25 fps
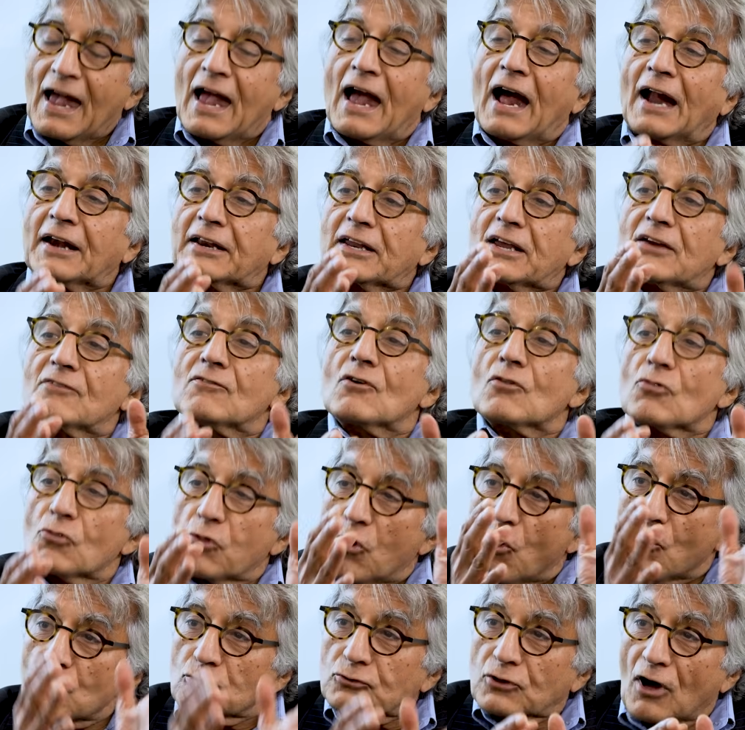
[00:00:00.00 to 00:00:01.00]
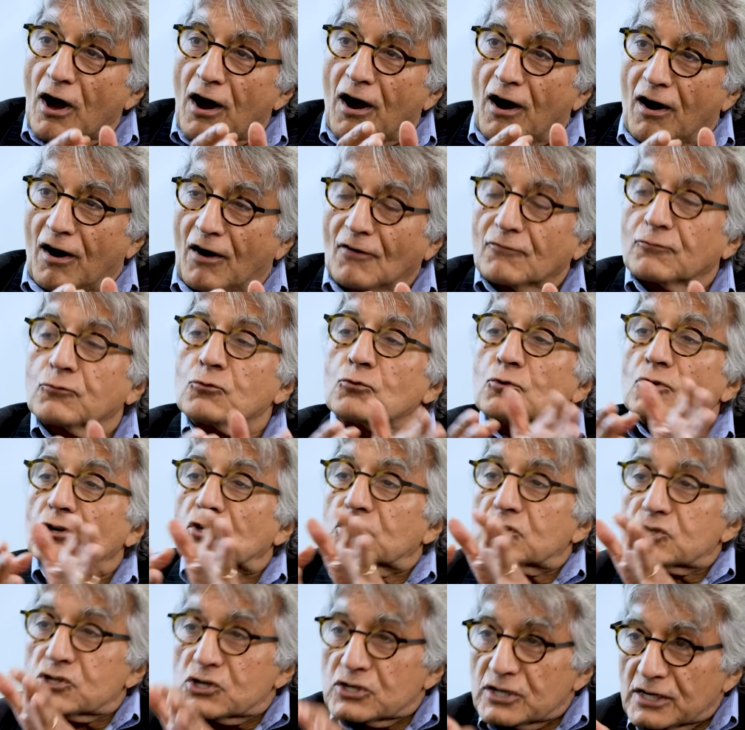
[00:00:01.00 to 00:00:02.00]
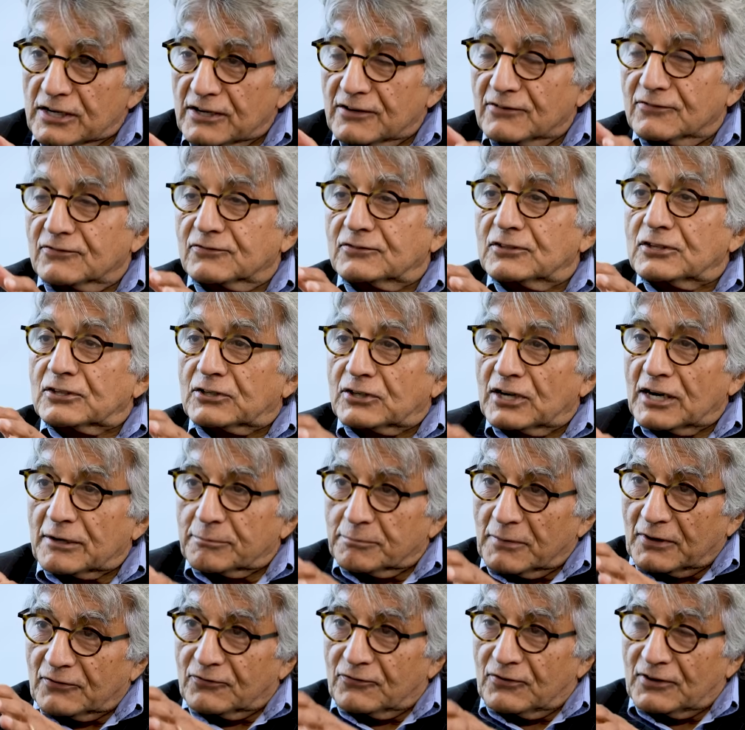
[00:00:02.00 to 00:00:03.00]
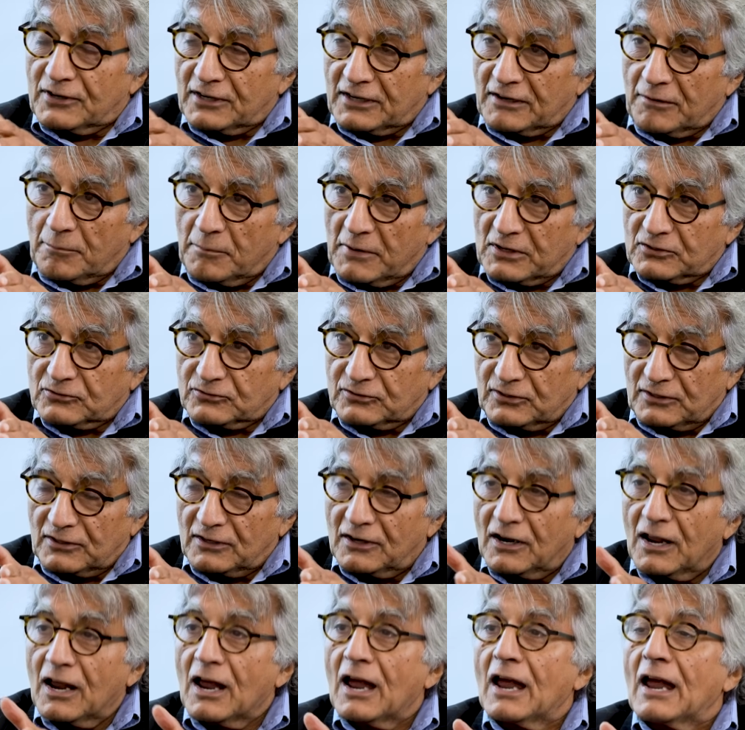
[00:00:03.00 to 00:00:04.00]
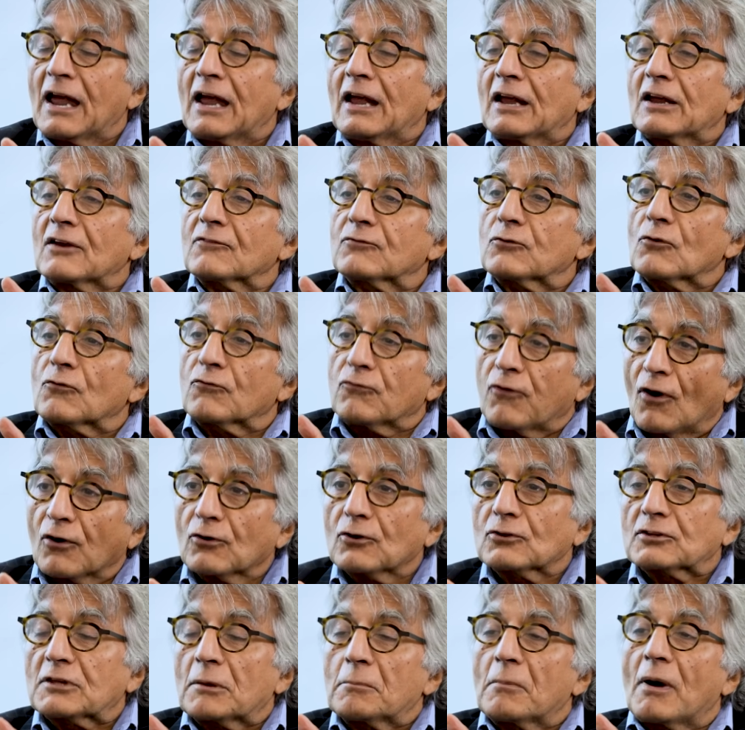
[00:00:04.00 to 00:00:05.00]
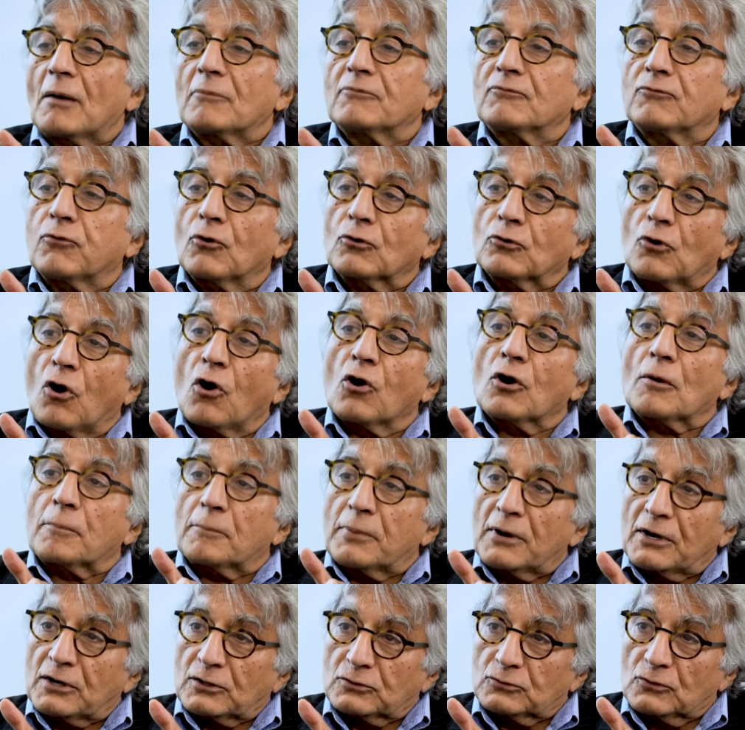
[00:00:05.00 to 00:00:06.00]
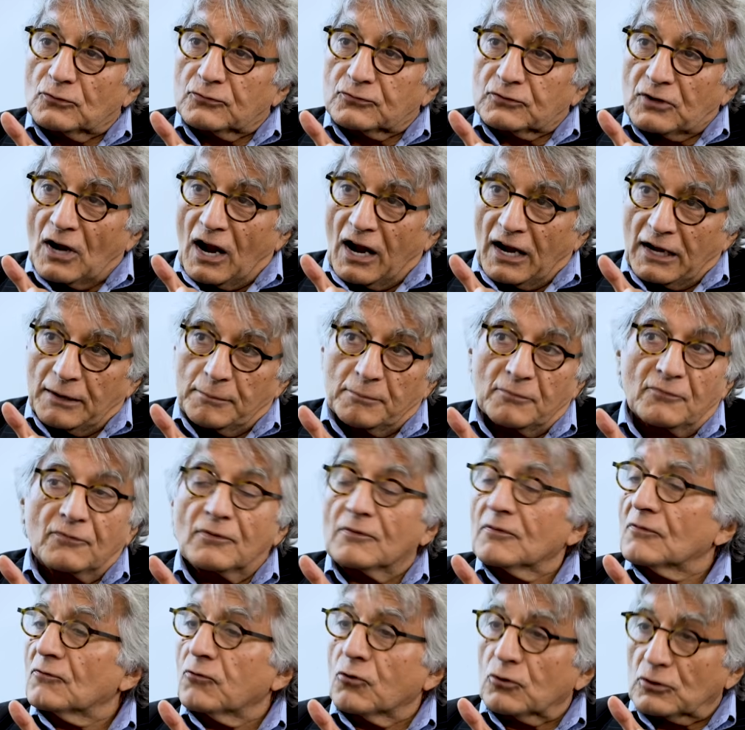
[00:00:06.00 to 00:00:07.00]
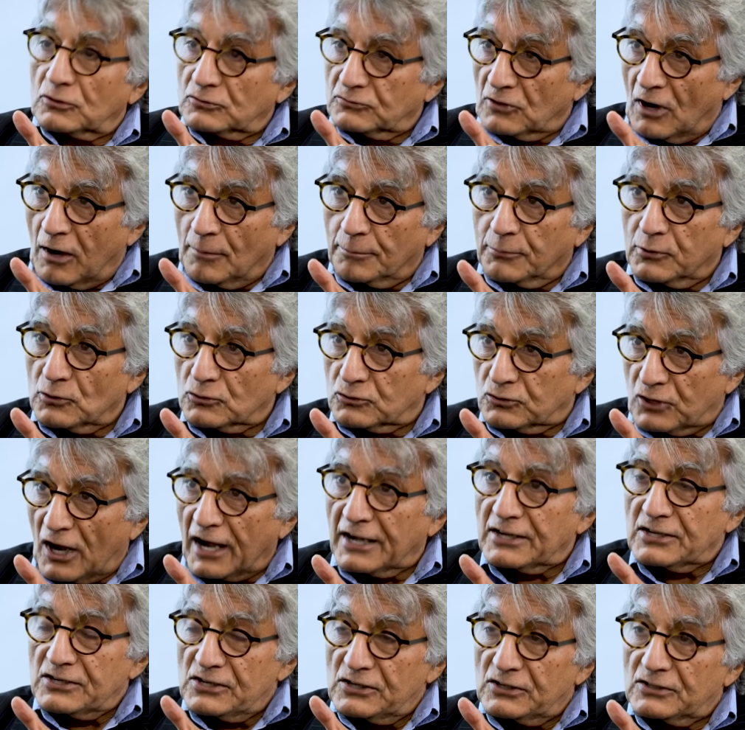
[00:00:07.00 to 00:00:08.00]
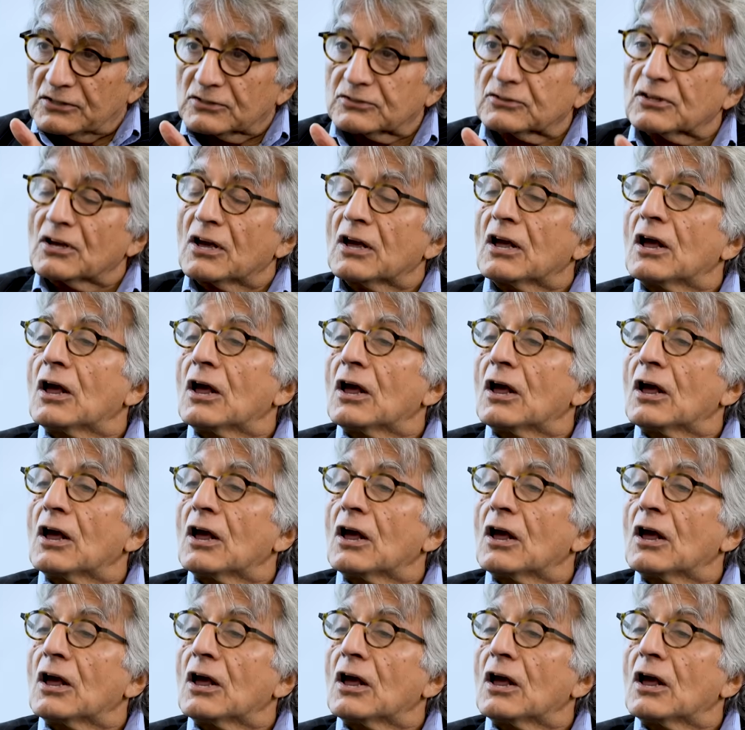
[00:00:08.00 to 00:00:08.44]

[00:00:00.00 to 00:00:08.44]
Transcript: And even those half who achieve the treatment free remission, if you follow them up for longer periods of time, for example, 10 years,